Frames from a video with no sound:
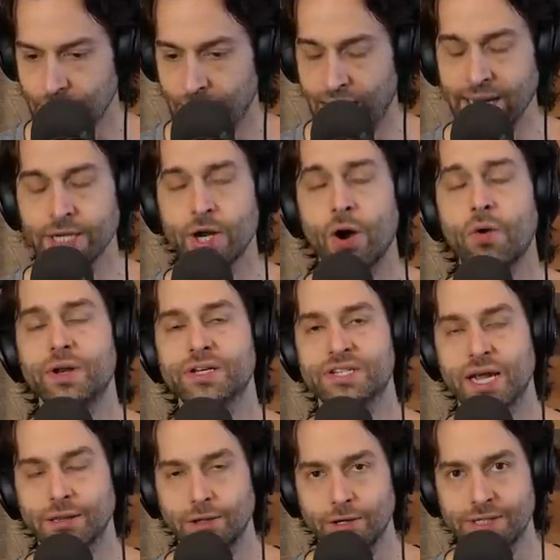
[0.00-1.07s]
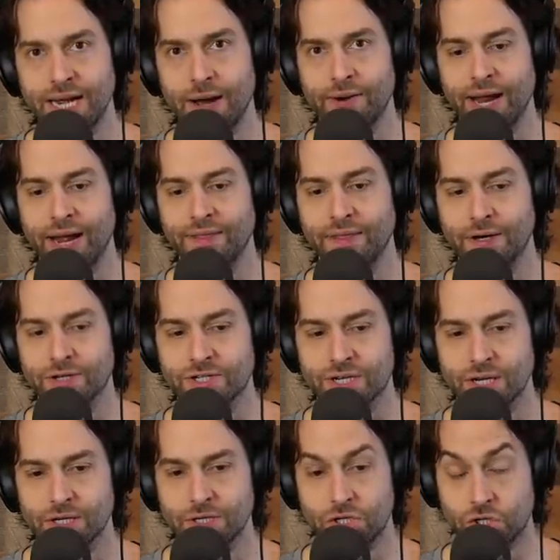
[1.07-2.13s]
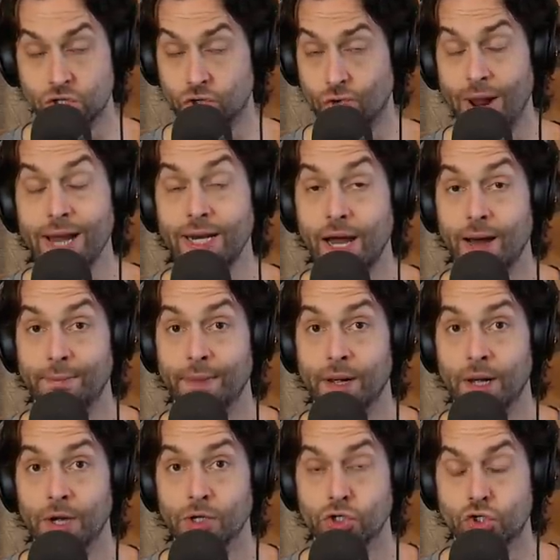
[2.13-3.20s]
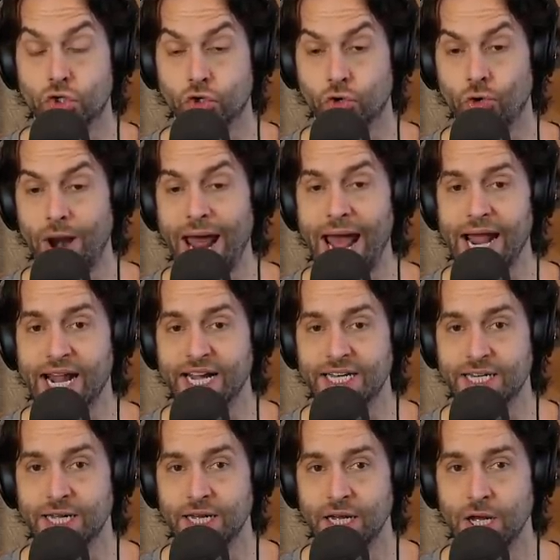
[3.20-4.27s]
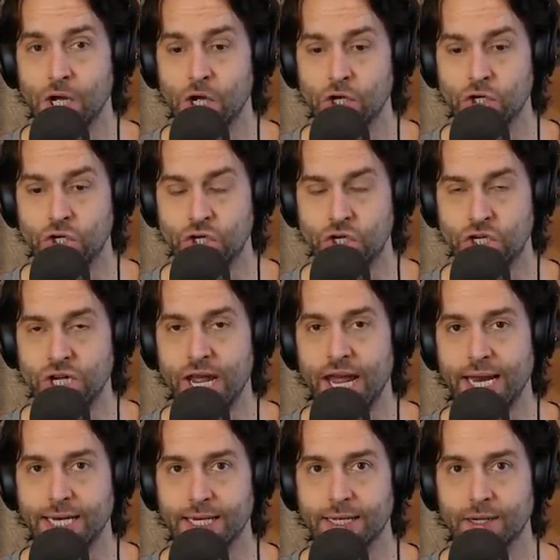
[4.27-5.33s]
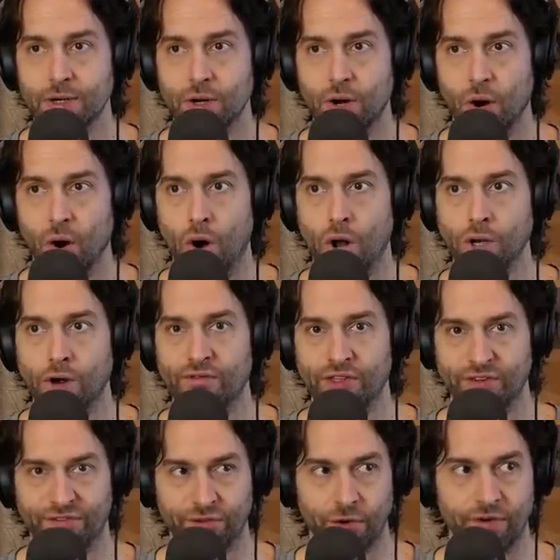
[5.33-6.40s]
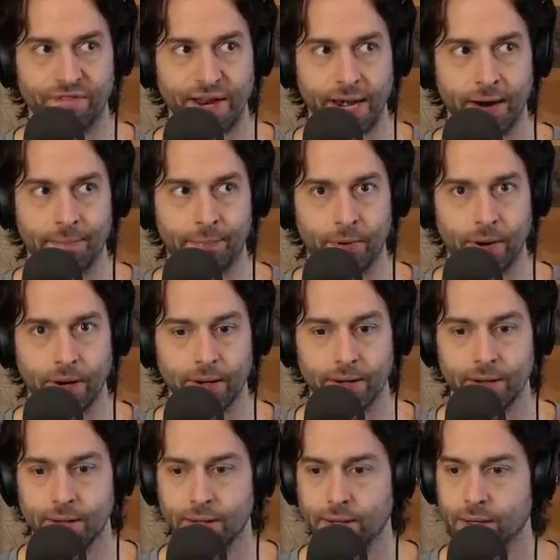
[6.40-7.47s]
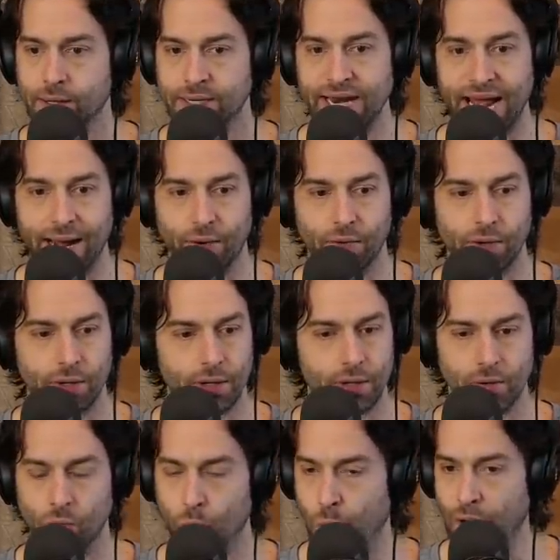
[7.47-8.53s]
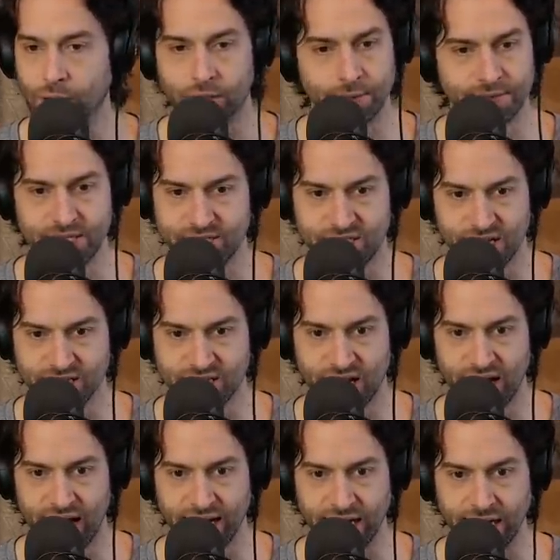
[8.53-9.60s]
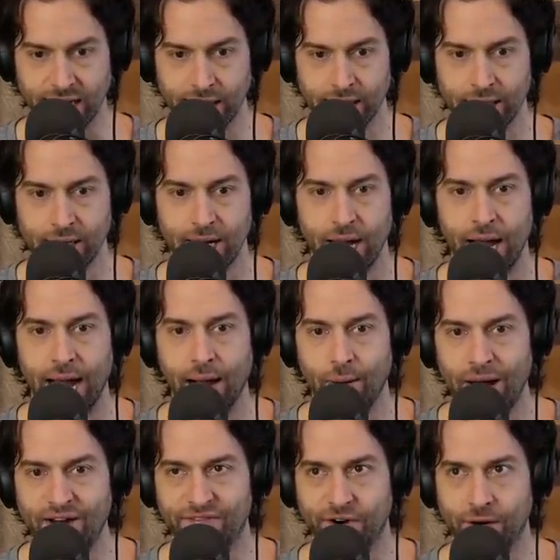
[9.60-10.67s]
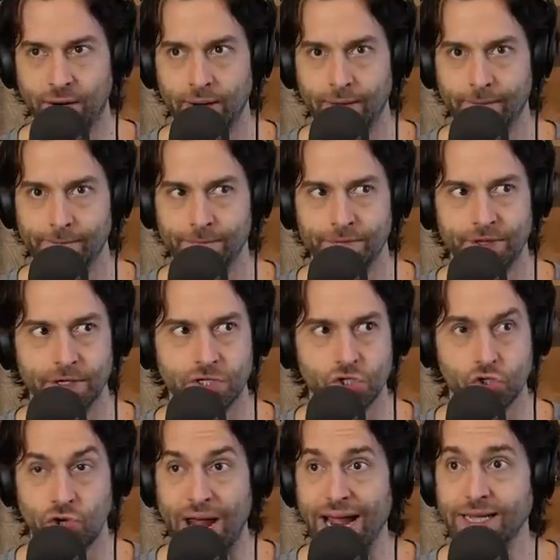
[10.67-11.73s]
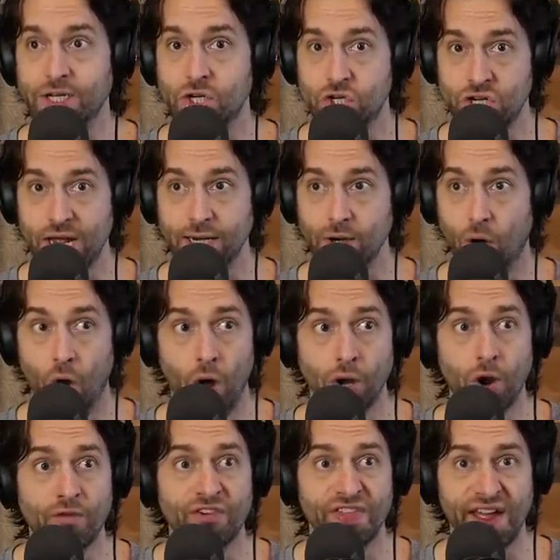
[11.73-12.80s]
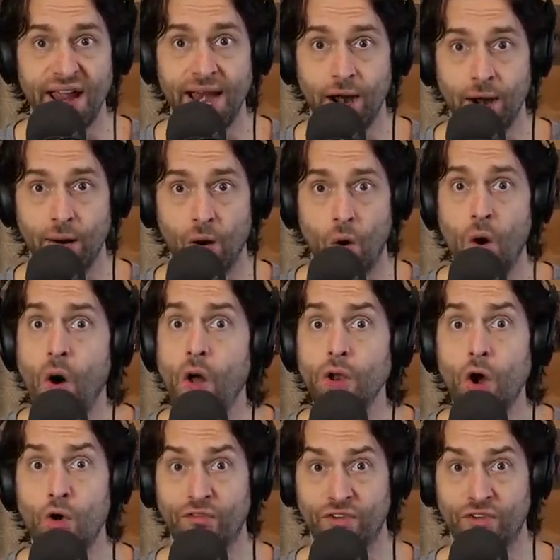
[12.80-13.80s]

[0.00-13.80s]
I notice, I look down, and there's straight up tracked shit all over the floor of the airport. Now, welcome to Cincinnati. However, there's tracked shit all over the air, all